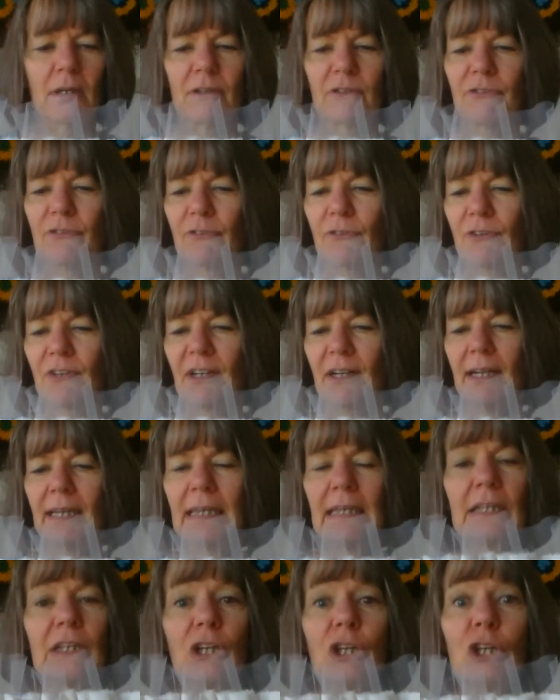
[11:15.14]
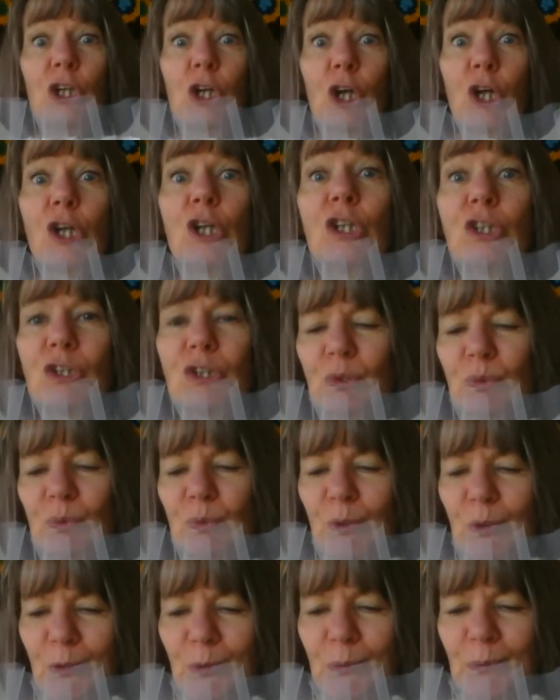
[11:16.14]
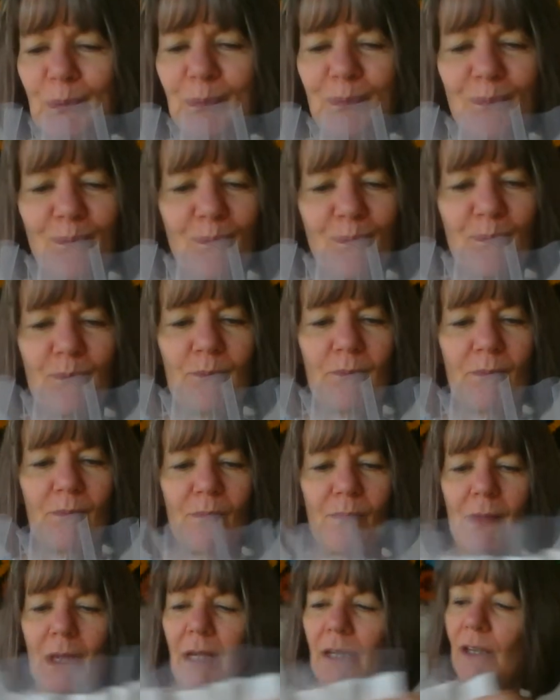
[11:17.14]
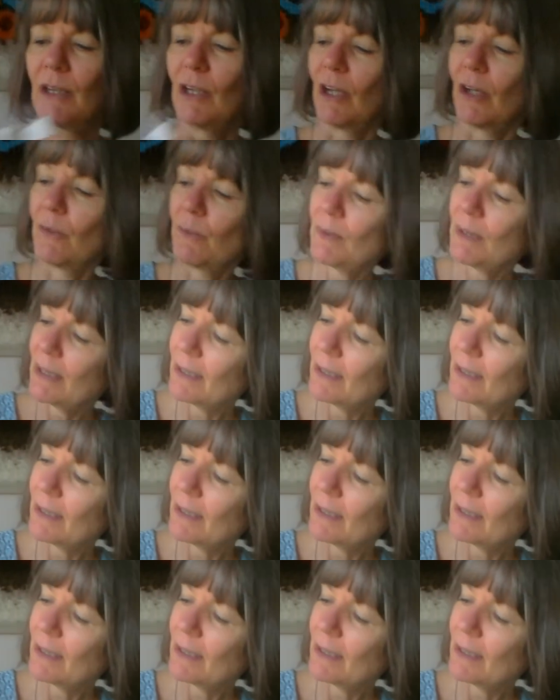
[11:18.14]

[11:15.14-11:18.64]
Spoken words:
for a little girl's room, you know,